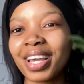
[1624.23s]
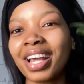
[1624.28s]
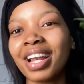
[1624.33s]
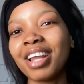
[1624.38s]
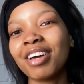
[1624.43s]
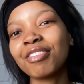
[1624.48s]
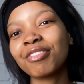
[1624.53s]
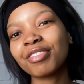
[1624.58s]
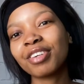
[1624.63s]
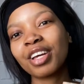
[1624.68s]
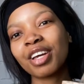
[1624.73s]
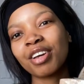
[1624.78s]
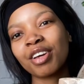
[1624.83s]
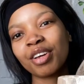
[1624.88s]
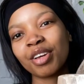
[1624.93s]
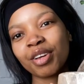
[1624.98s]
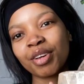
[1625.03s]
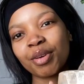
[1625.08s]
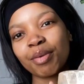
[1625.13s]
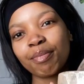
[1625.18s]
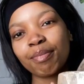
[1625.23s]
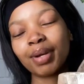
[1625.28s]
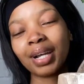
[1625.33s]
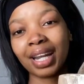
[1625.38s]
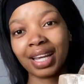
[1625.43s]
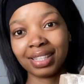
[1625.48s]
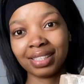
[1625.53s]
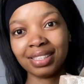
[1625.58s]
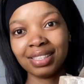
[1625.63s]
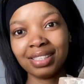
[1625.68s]
I love
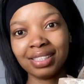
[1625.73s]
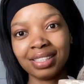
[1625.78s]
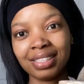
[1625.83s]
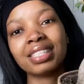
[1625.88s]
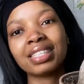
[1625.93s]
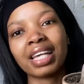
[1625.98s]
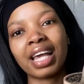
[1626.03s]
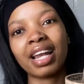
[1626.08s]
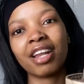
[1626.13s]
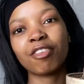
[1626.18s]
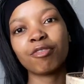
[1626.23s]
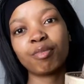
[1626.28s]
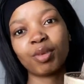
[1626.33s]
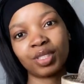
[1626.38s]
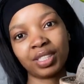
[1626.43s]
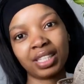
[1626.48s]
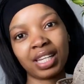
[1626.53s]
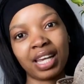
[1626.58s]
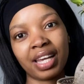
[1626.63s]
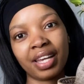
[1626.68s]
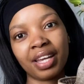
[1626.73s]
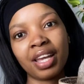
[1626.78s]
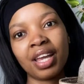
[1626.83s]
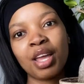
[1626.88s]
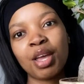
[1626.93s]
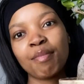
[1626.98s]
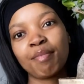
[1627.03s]
plants. I love bonsai.